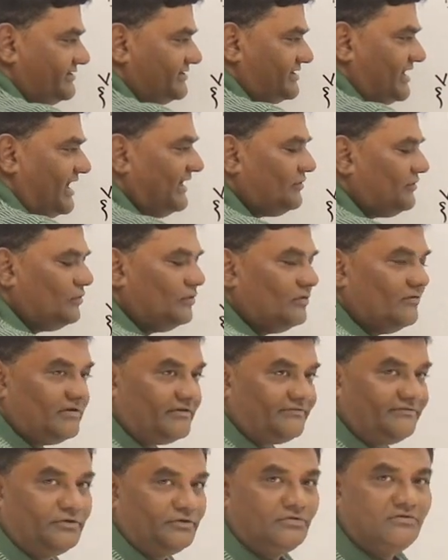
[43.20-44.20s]
stack
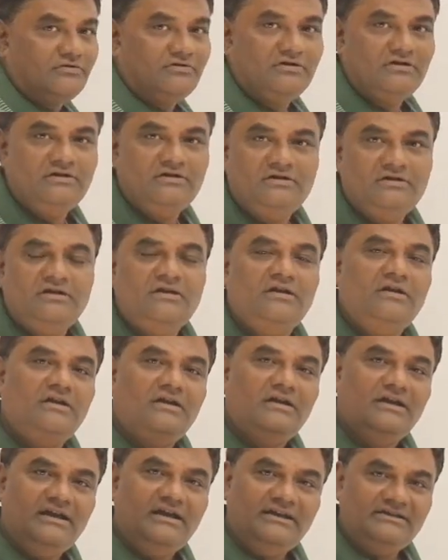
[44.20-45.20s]
overflow.
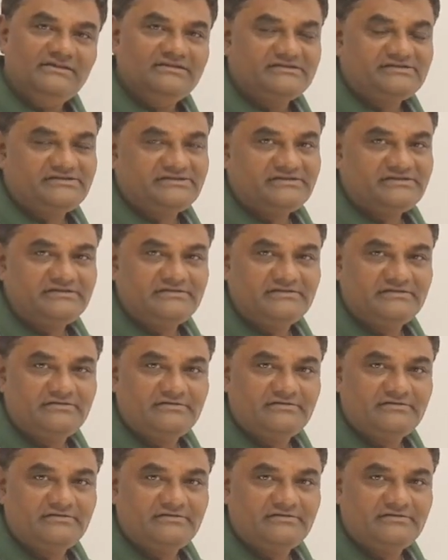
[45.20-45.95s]
Else,